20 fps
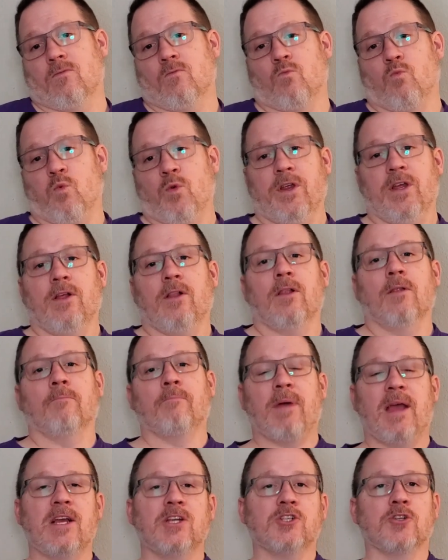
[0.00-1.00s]
real
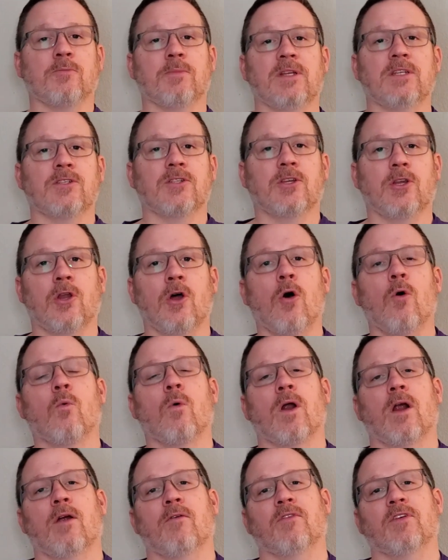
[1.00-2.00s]
measurements to know
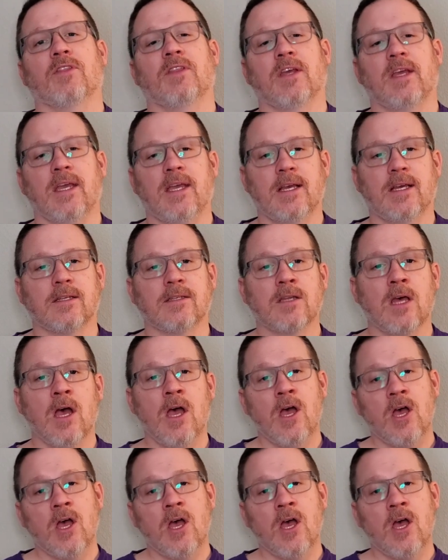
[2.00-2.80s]
where everything is.